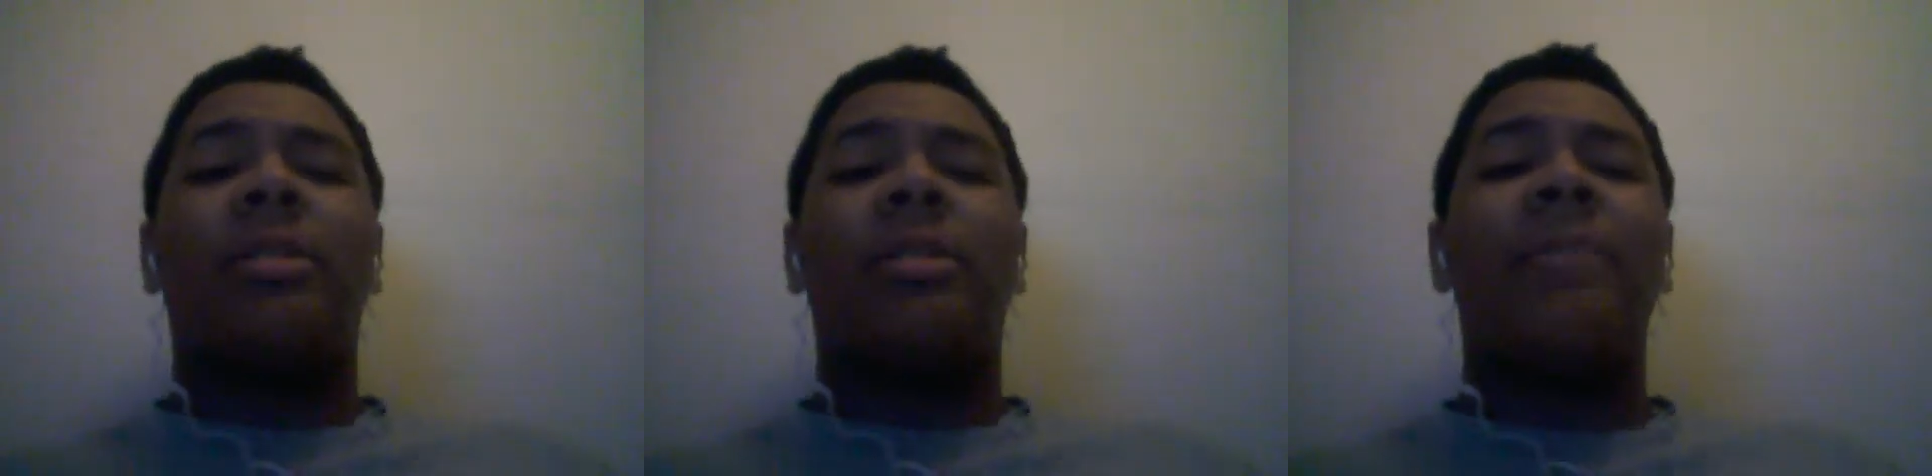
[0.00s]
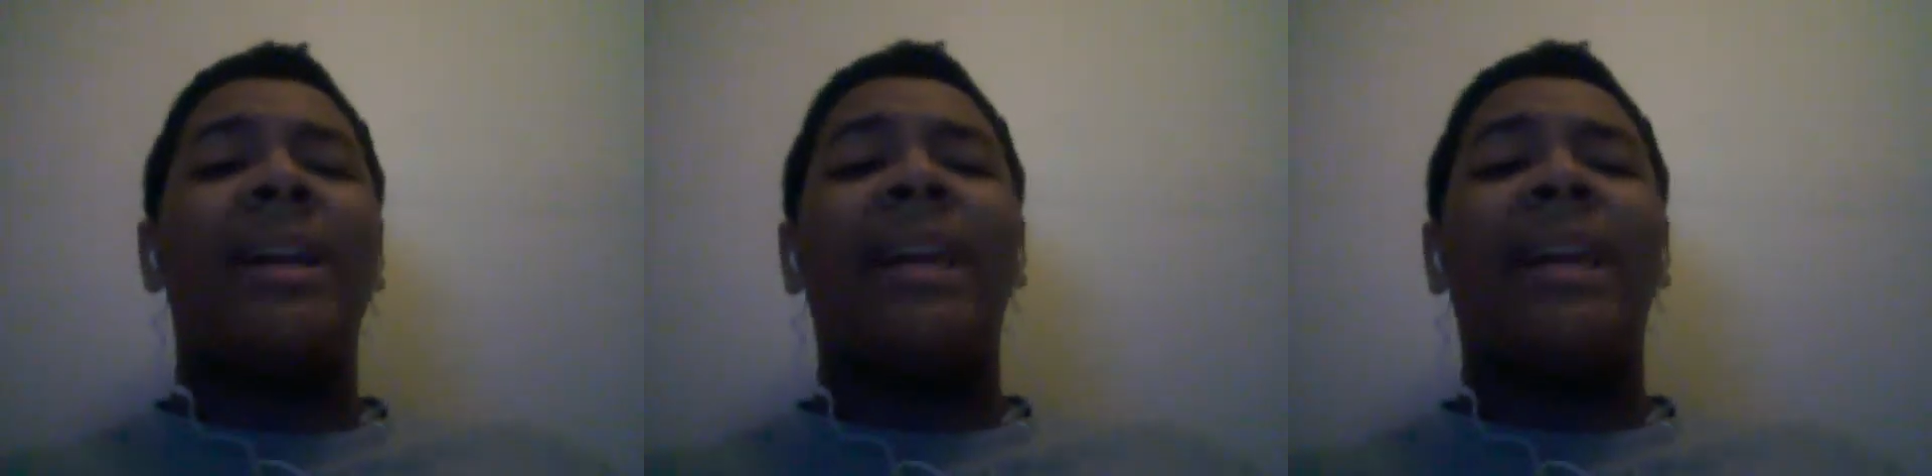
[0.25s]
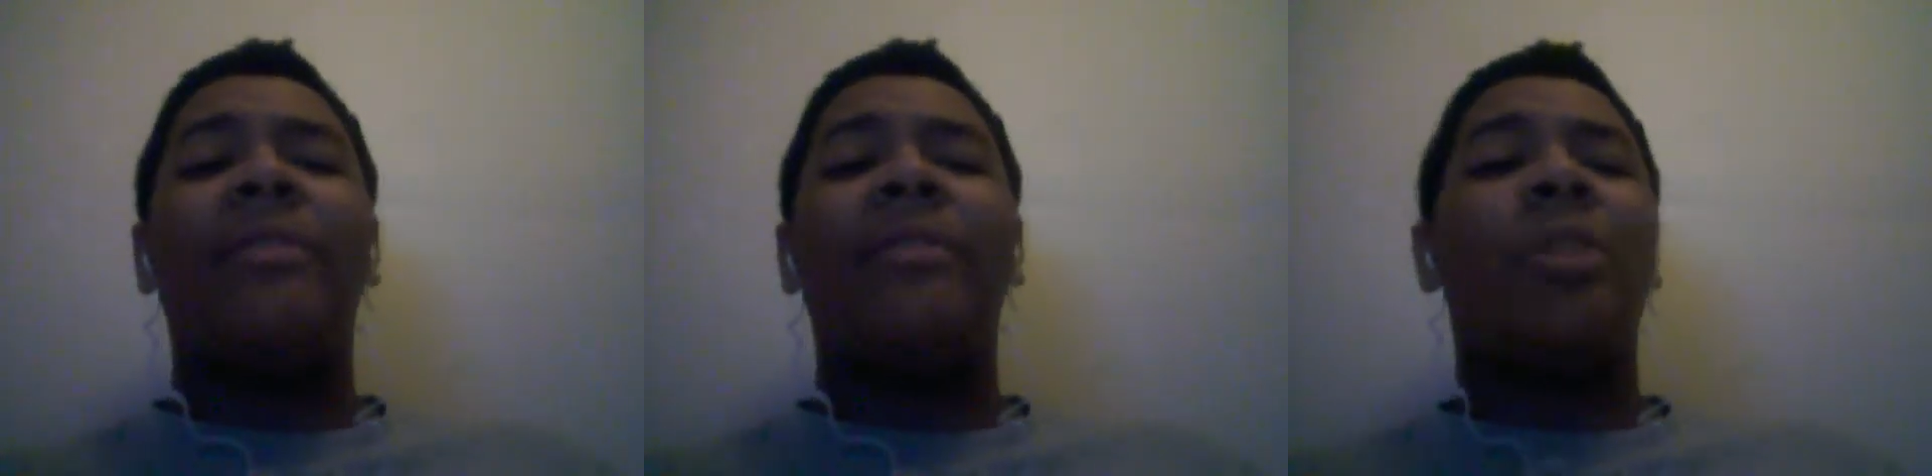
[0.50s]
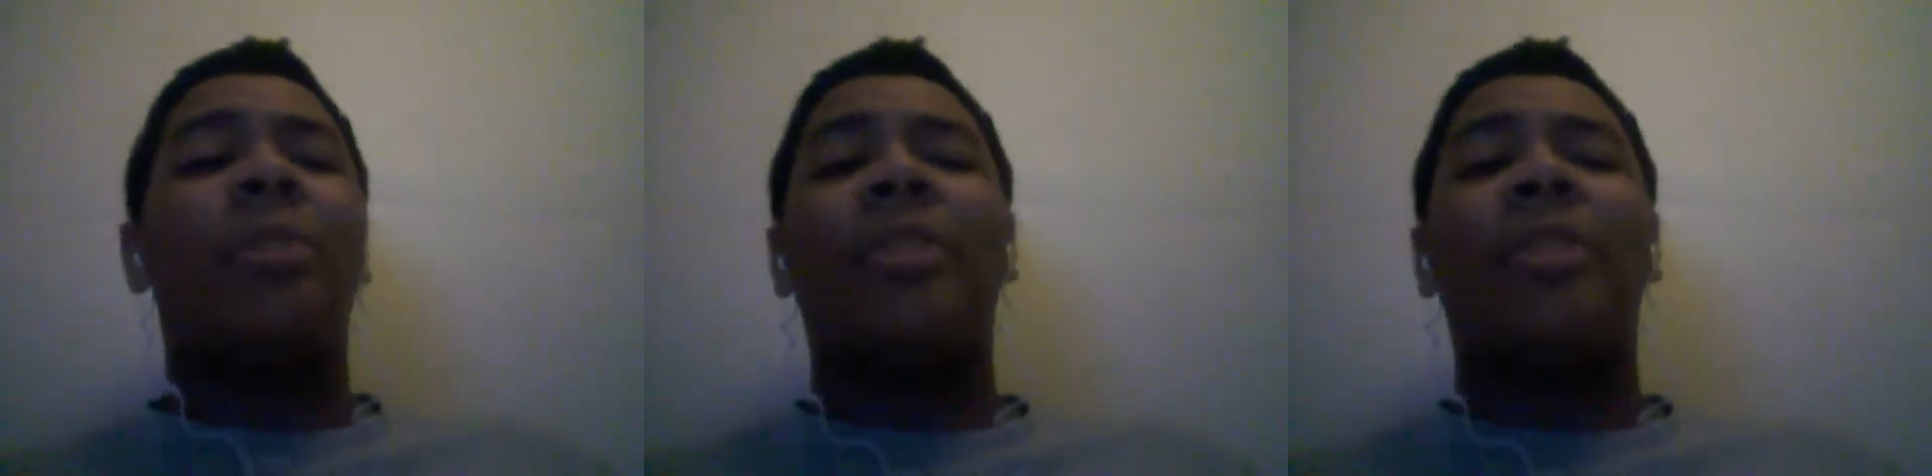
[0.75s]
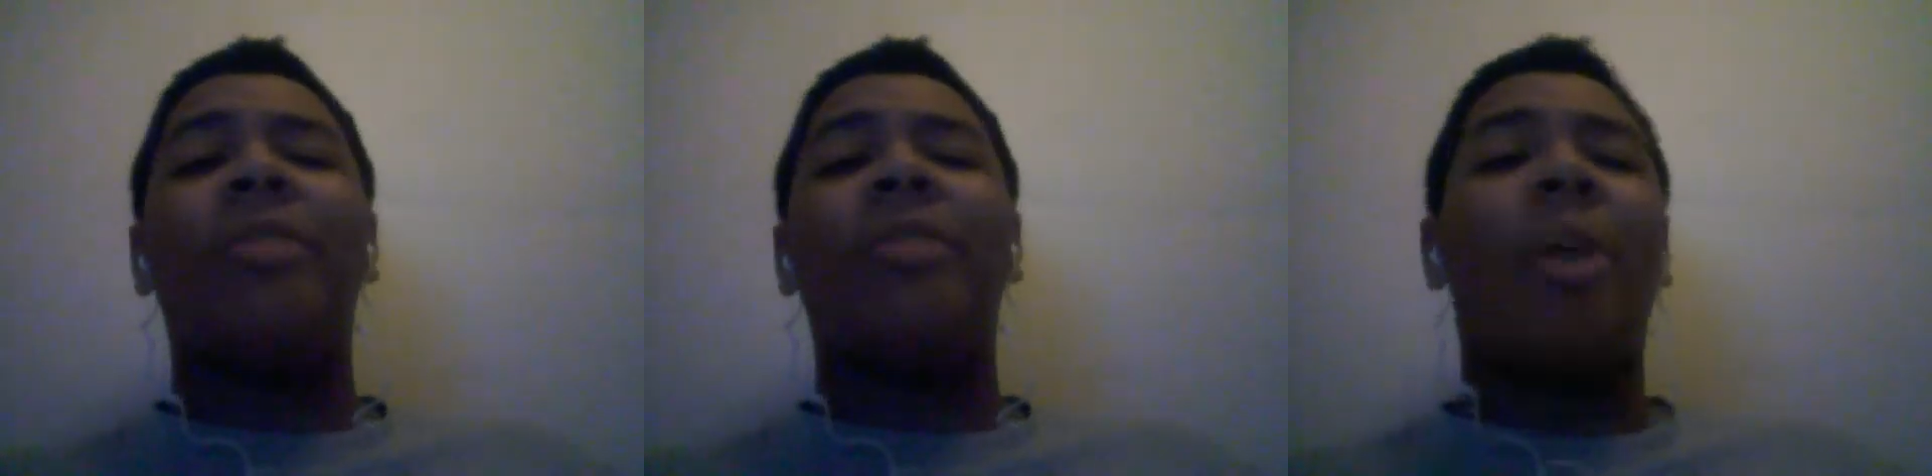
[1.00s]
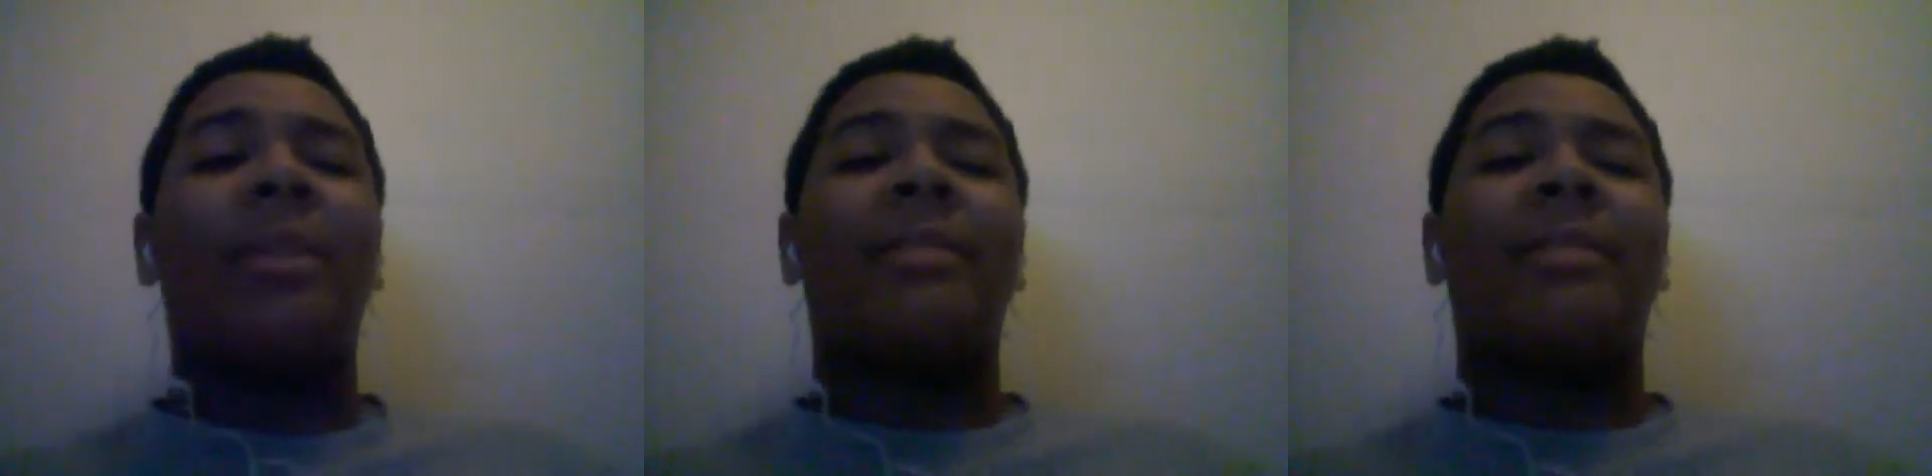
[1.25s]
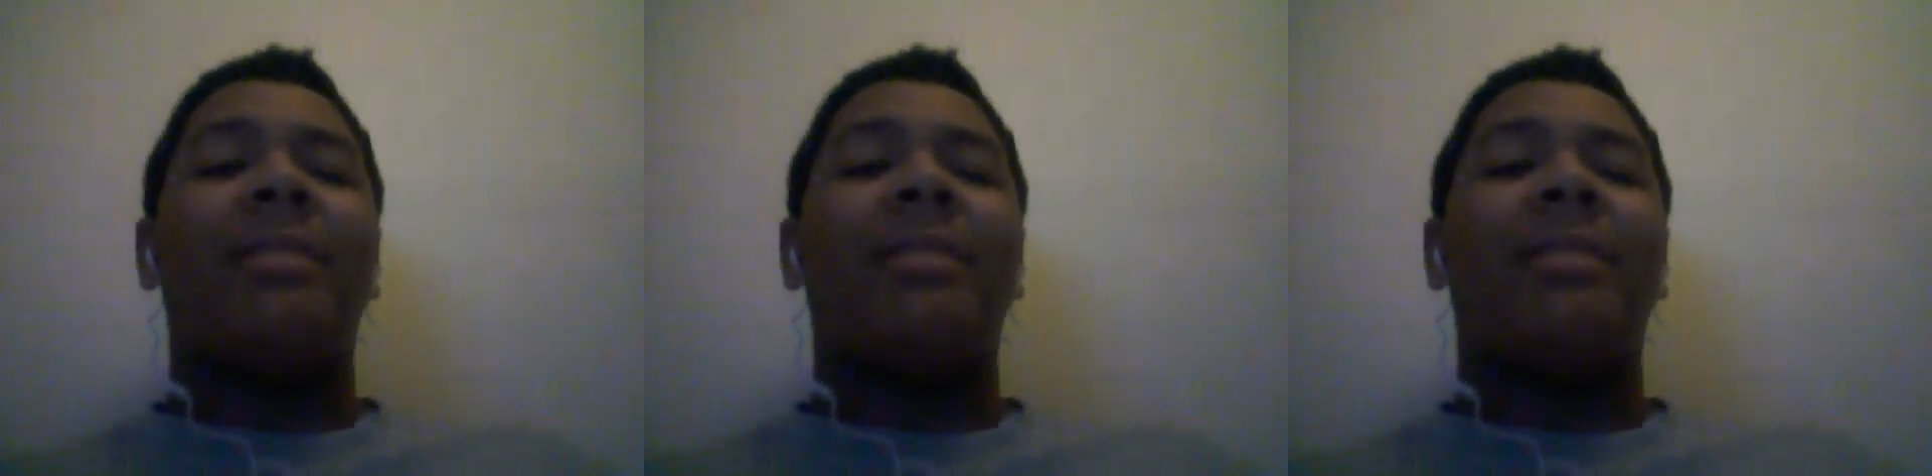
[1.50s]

You might not even know where you're going.